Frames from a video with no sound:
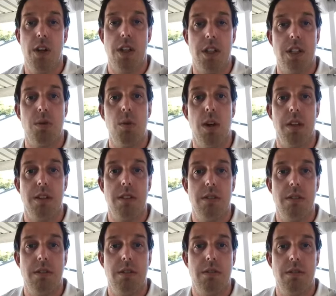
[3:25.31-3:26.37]
squat
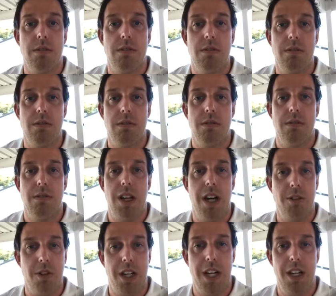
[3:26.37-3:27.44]

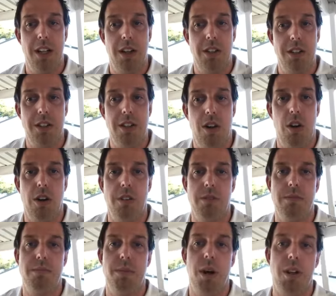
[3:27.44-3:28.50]
100 kilos
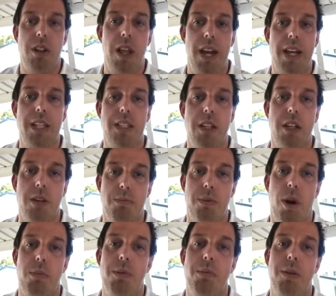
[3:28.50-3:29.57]
on both legs, you can
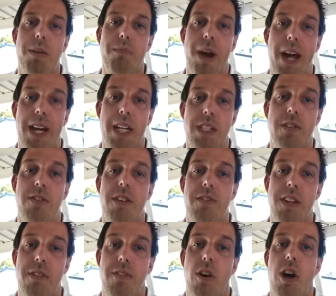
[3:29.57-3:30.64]
probably manage
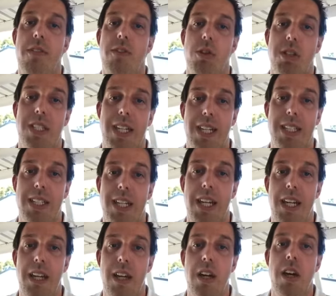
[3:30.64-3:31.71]
55 or
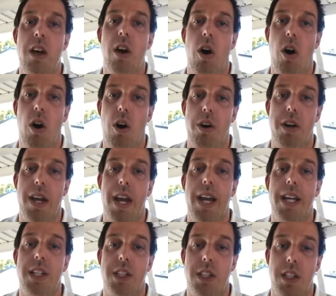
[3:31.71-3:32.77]
60 on
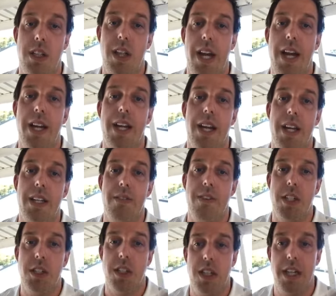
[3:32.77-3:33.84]
each leg
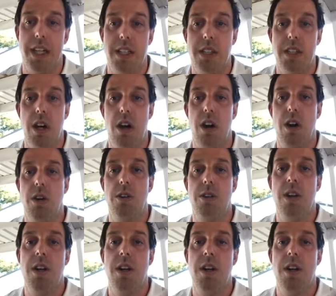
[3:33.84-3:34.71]
individually. So